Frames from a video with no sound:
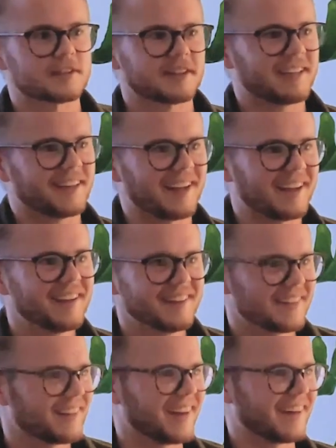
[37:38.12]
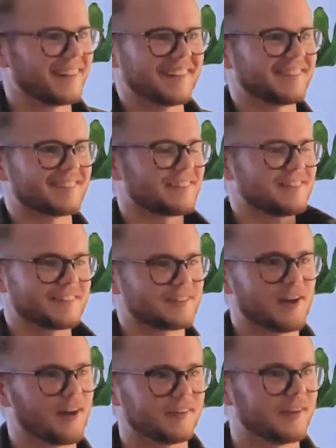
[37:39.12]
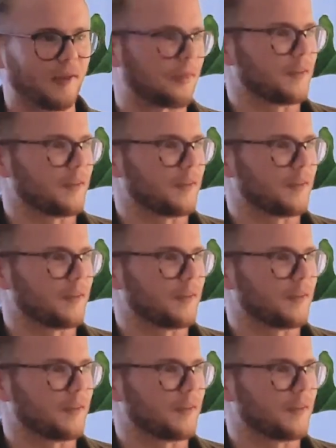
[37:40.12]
It's like end of the world,